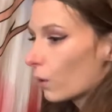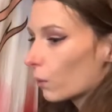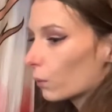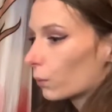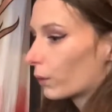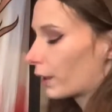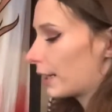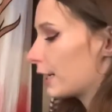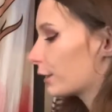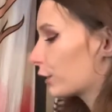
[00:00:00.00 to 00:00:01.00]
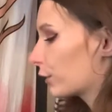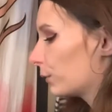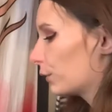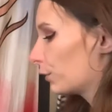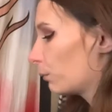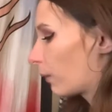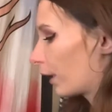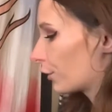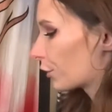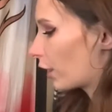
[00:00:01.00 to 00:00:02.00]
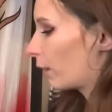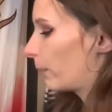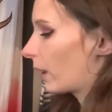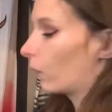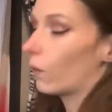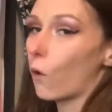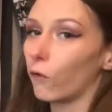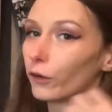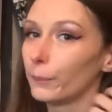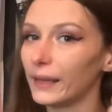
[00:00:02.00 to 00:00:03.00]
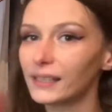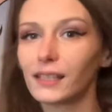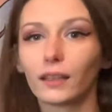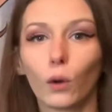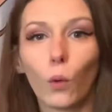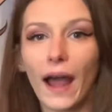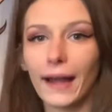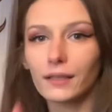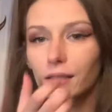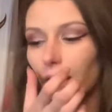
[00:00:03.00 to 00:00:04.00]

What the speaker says: worry too much about over mixing the wax,